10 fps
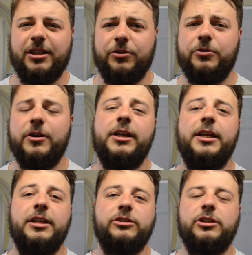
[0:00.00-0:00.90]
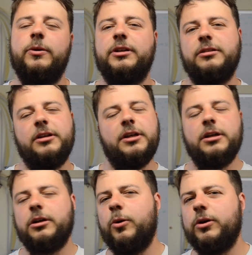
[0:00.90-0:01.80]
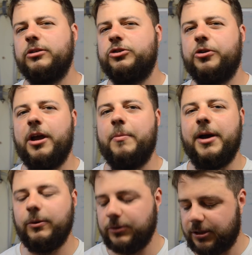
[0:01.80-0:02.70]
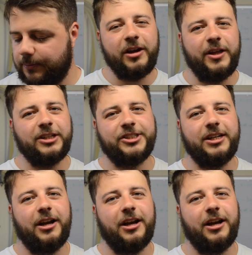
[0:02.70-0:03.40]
It really is. Go and try them out. And that's it